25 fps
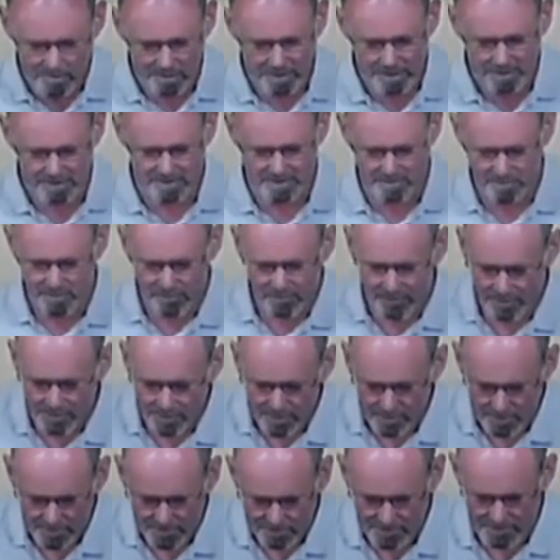need to be
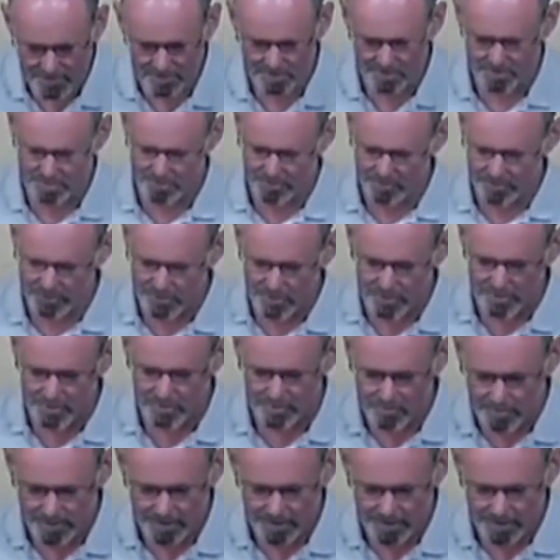filled, of course, with food.